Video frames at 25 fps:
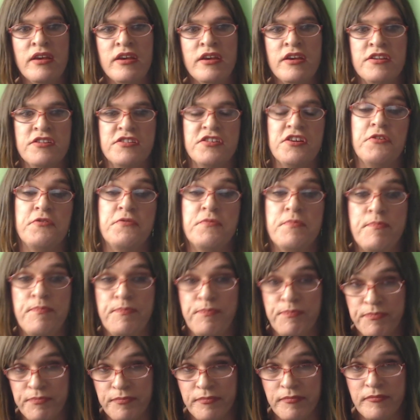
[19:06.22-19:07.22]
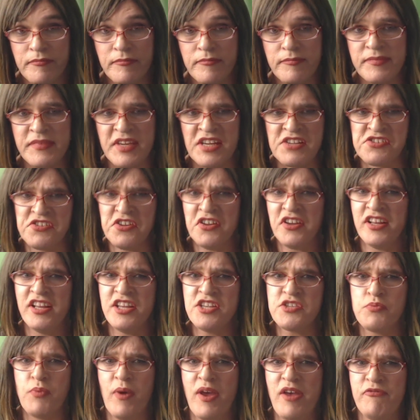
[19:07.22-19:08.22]
So,
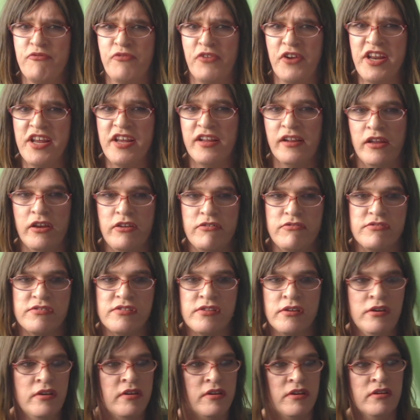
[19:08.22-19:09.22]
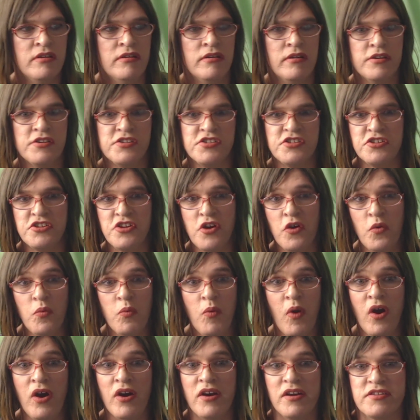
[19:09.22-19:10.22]
cyclists wear funny clothes. So
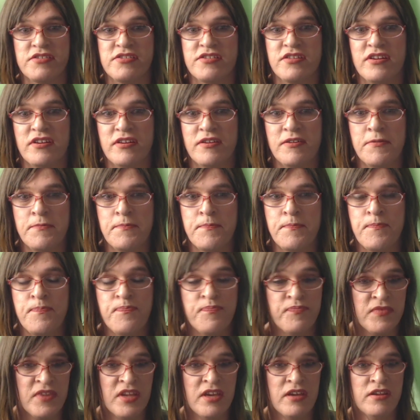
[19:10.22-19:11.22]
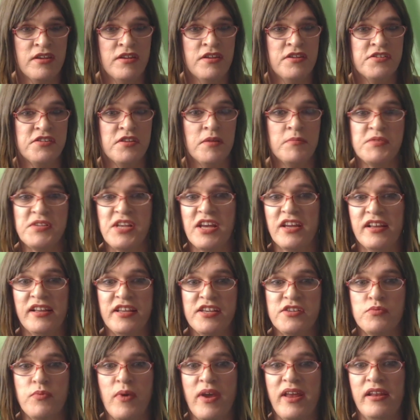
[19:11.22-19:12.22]
what? Some
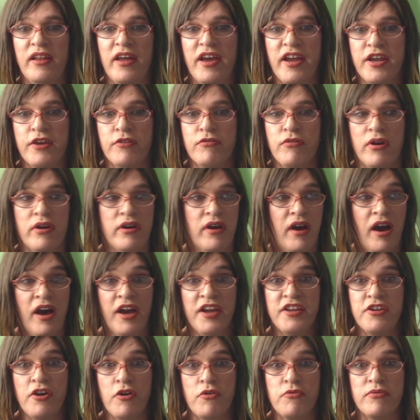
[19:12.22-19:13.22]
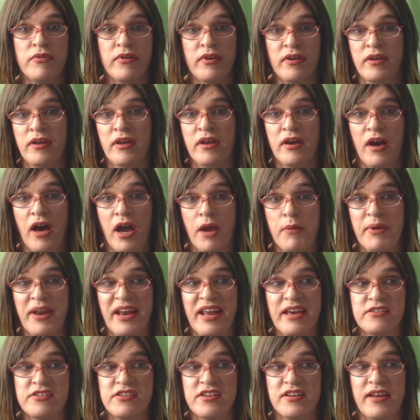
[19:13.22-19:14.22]
cyclists wear lycra. I don't. I went
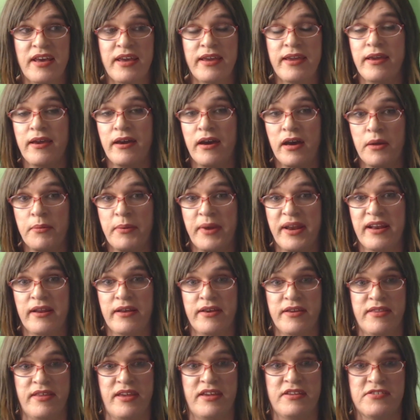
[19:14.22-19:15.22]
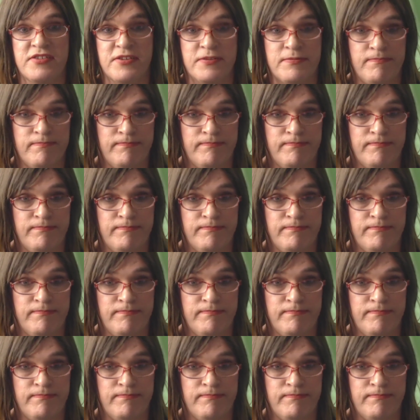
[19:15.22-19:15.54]
out today, I went like this.